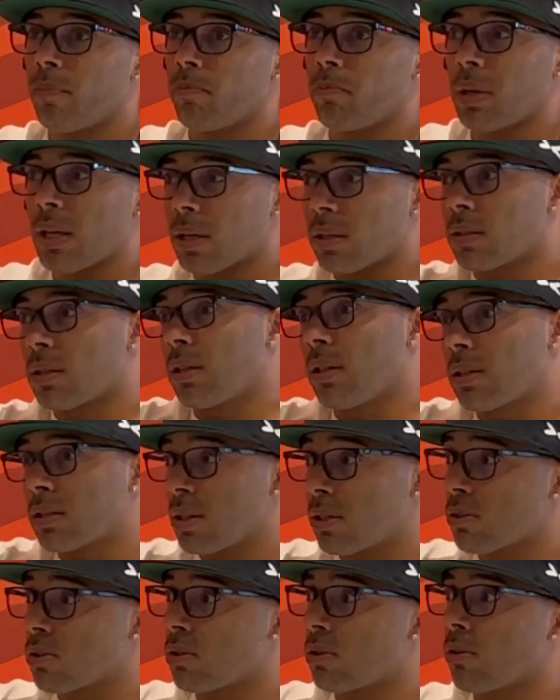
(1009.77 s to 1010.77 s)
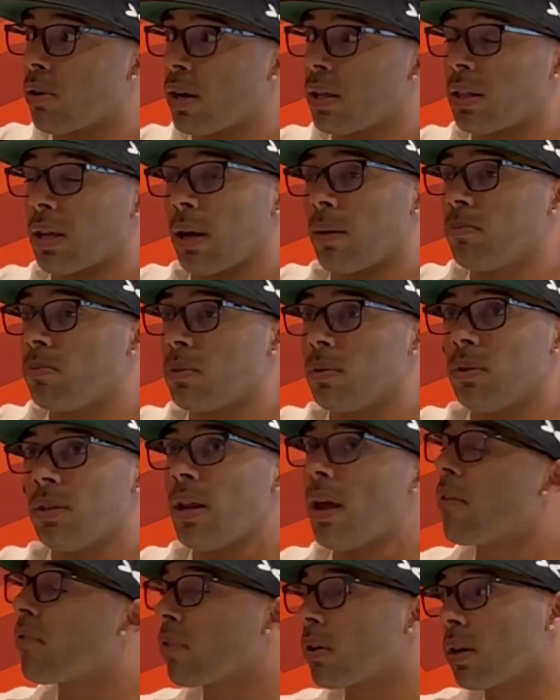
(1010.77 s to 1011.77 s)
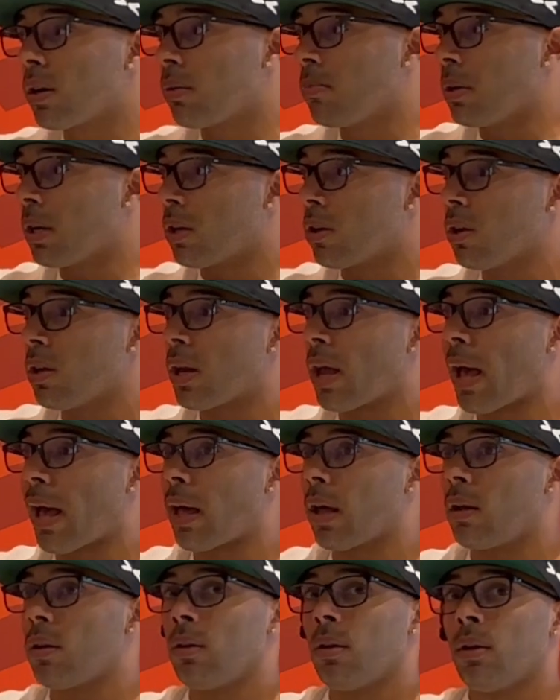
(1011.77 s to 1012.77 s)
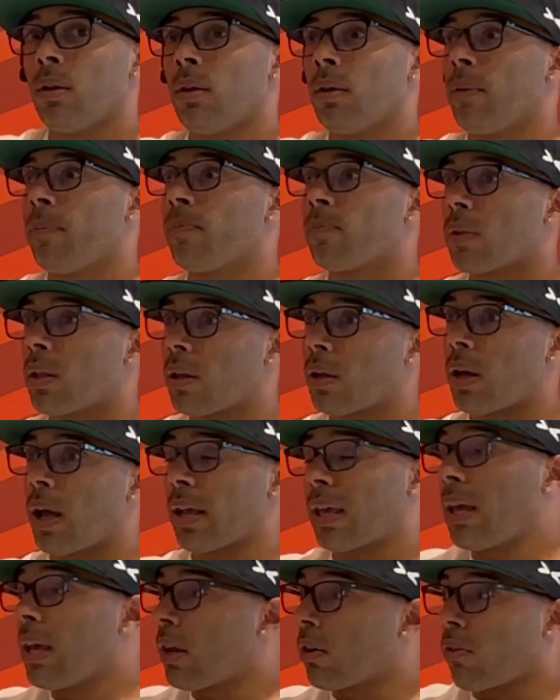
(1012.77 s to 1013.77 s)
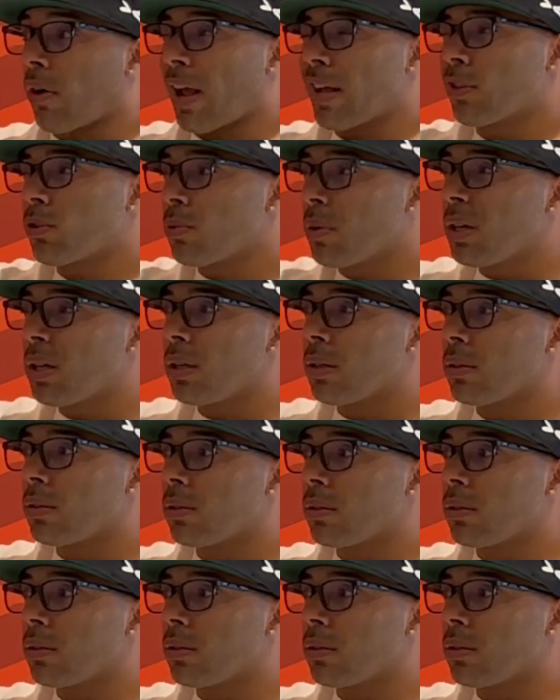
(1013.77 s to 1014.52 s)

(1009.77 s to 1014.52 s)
because of this history grade that I'm never going to be good at, mm-hmm. I can't graduate.